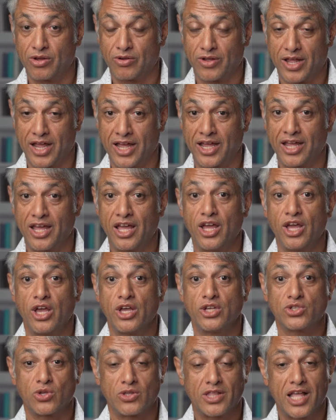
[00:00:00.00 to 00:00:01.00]
Okay,
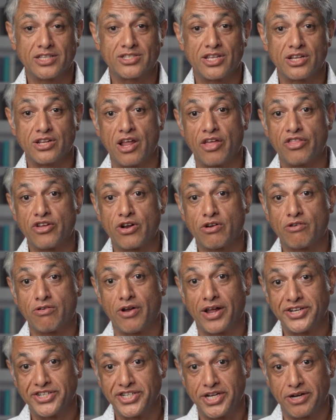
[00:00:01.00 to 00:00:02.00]
so that's another
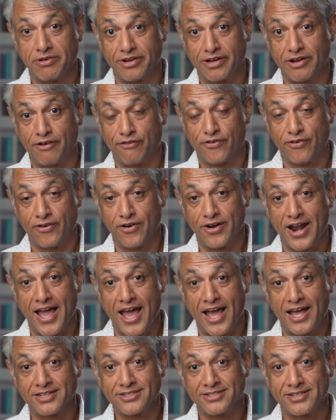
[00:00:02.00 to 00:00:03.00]
criteria for an
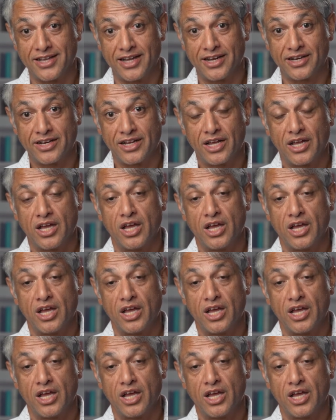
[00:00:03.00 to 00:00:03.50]
asset.